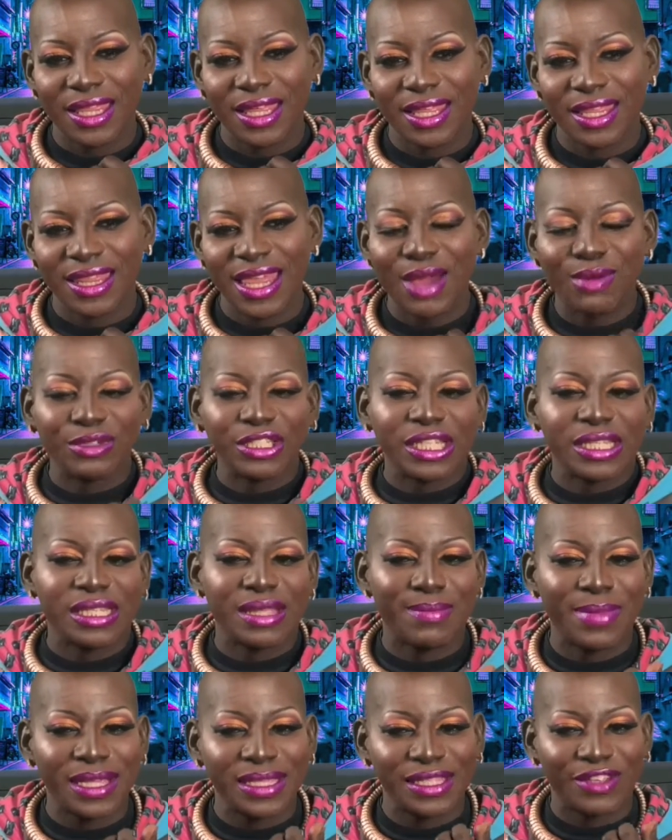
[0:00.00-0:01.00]
that was just
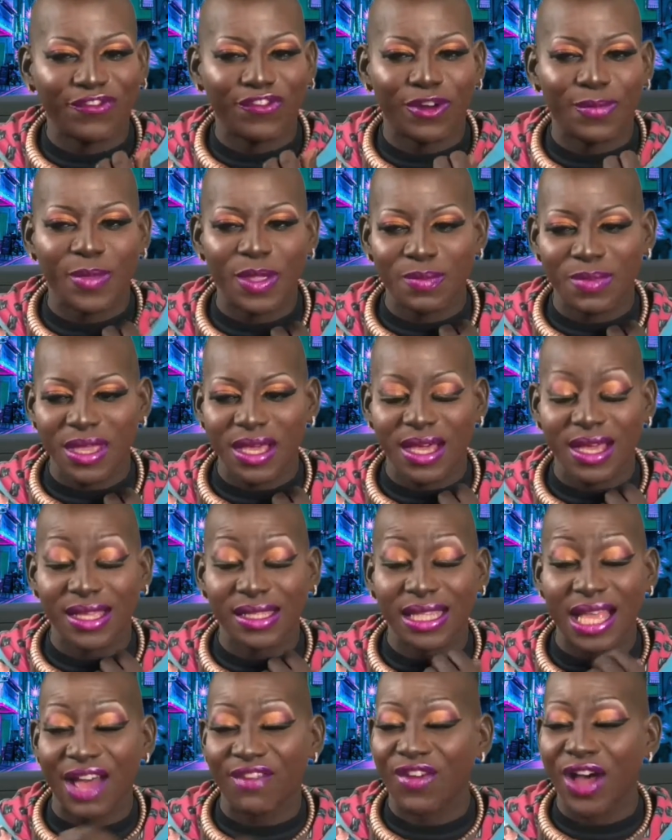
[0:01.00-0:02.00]
amazing for me because
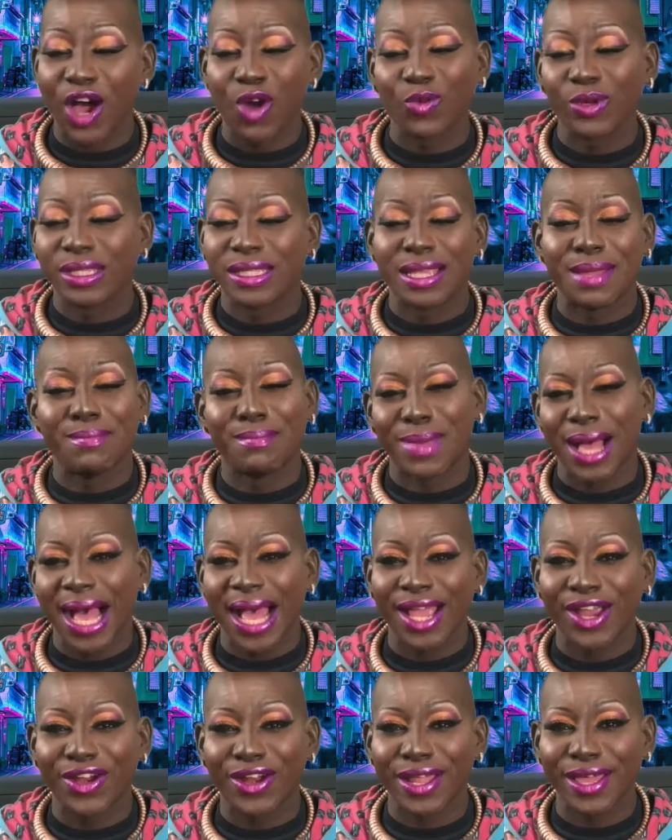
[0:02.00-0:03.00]
I've always
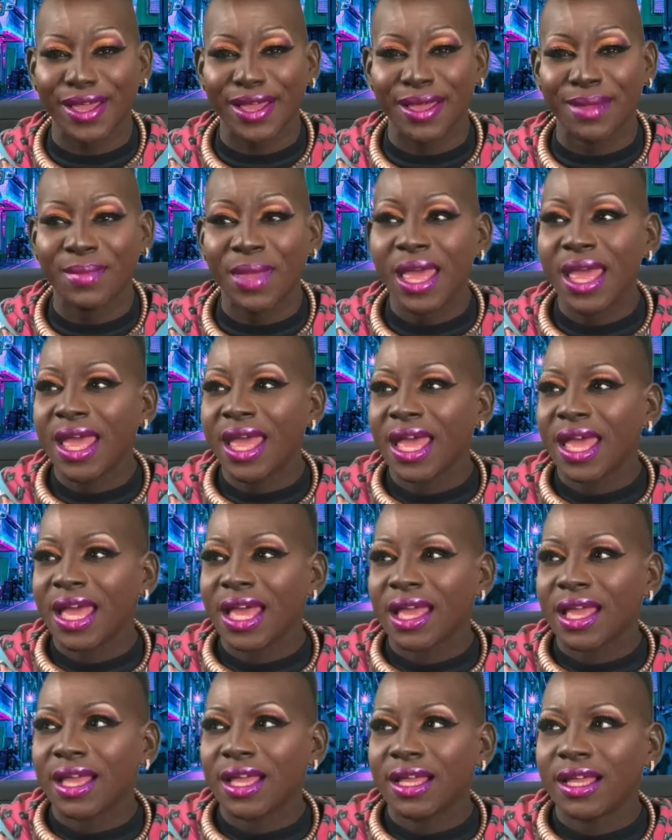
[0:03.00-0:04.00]
admired him,
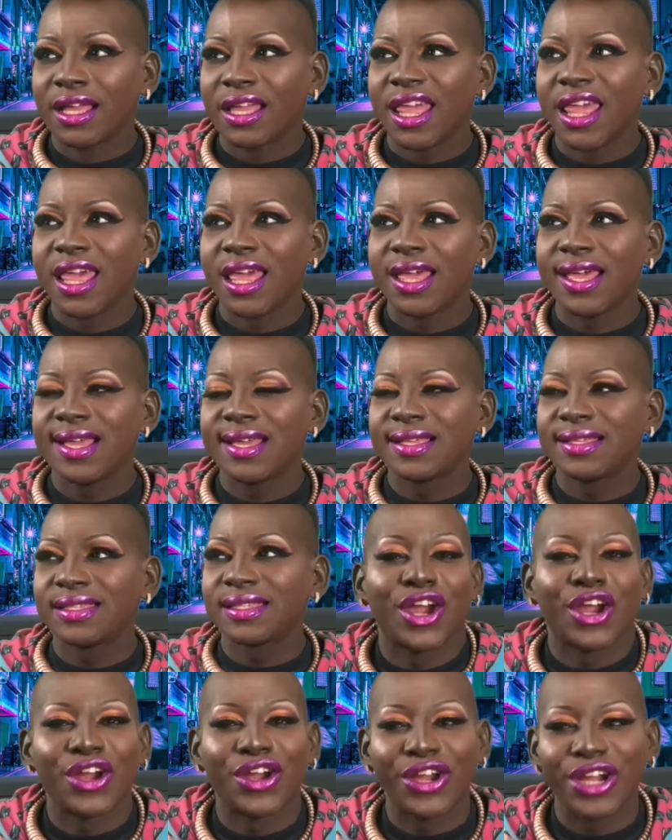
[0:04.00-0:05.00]
his
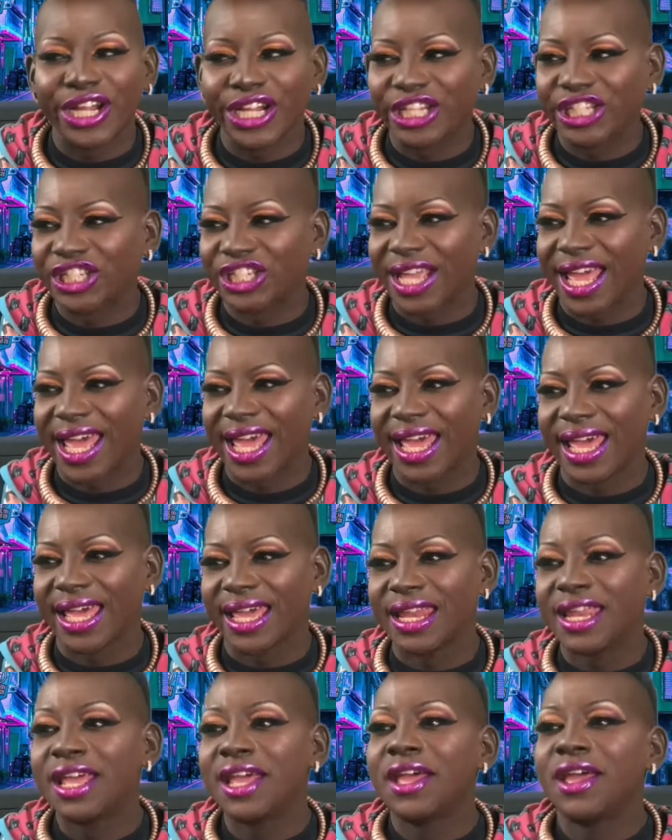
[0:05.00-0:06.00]
courage and
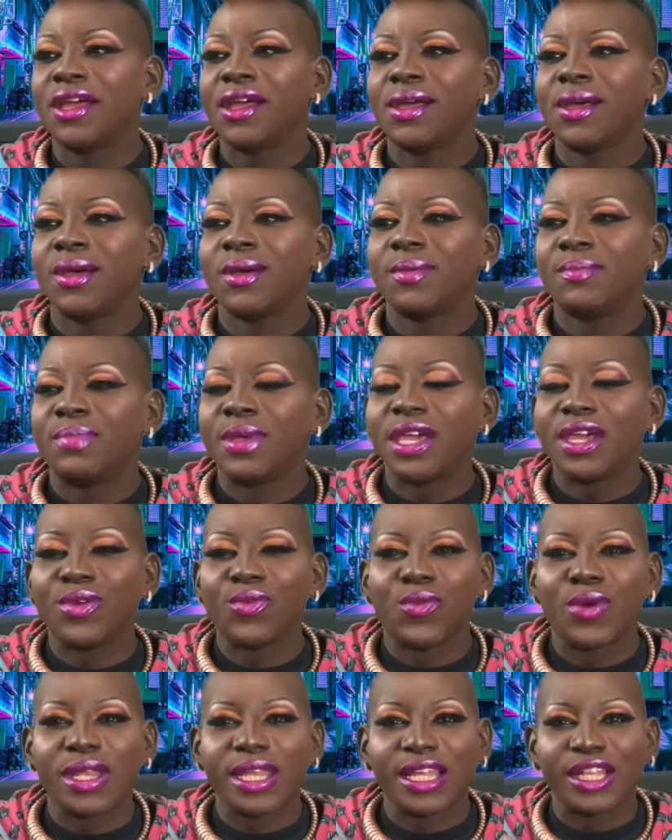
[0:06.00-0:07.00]
being
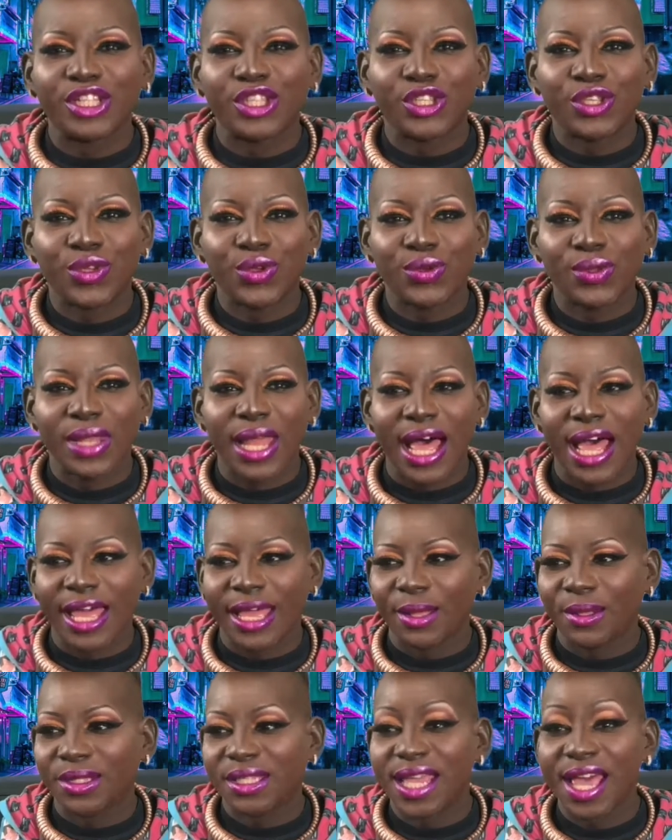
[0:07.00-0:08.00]
willing to
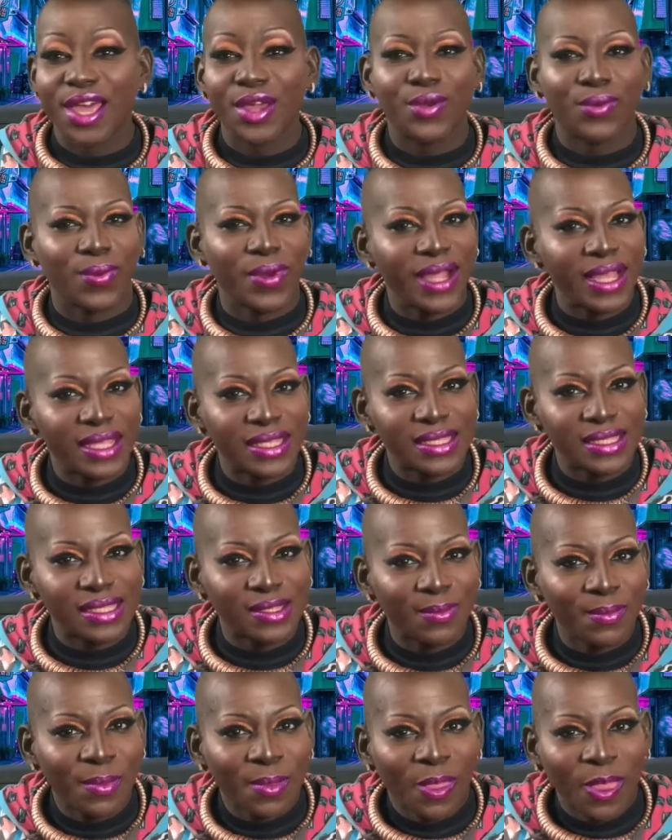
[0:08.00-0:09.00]
like take risks,
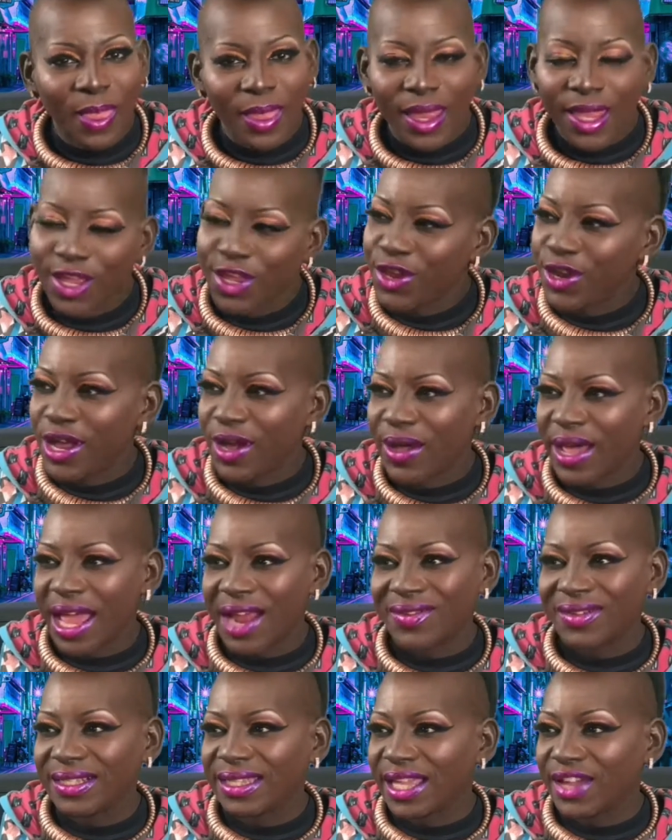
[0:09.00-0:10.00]
you know,
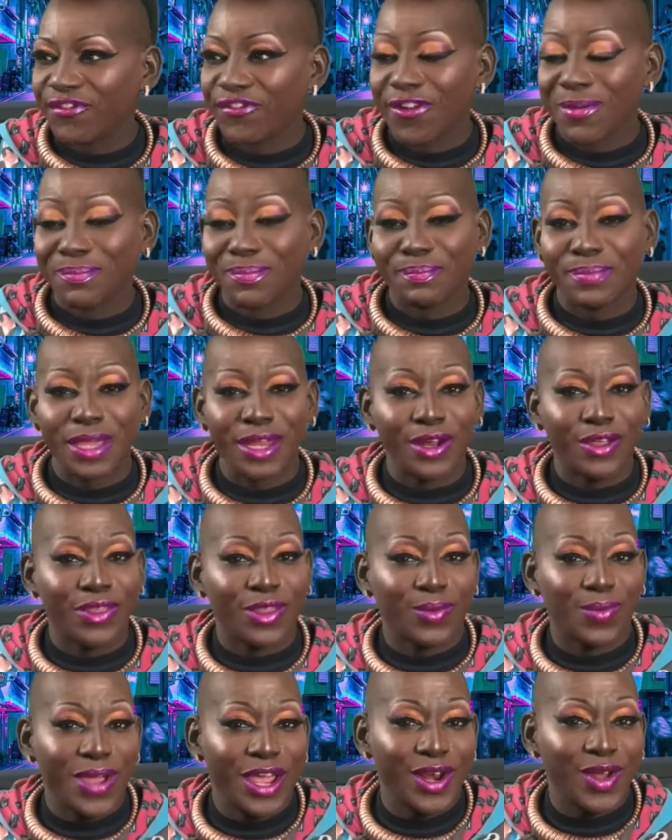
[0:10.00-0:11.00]
everything from being on the
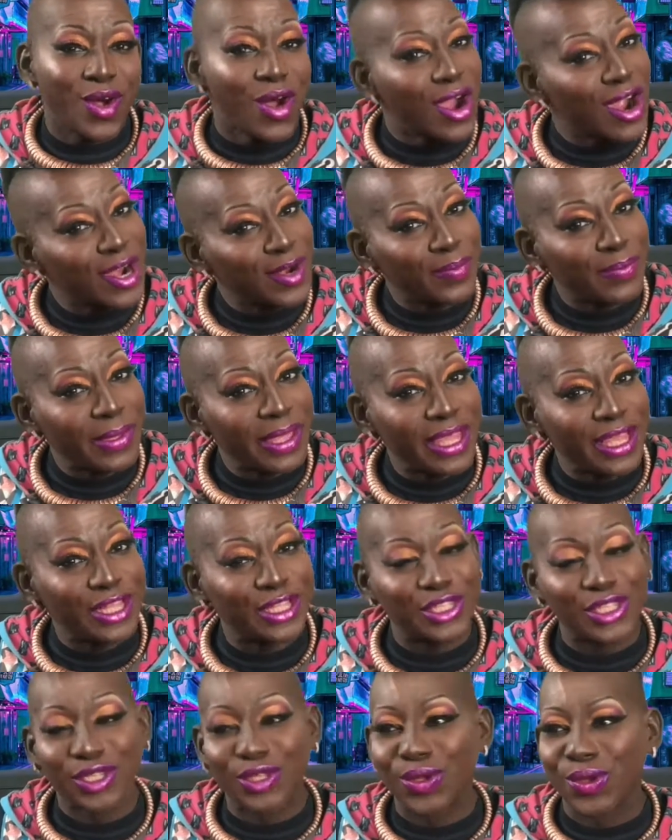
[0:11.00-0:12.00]
red carpet
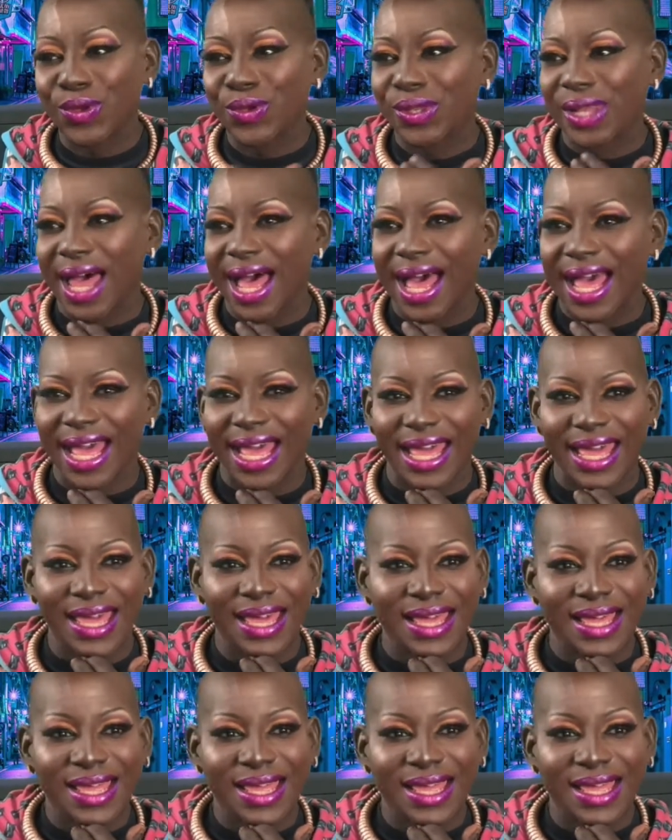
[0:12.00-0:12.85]
to like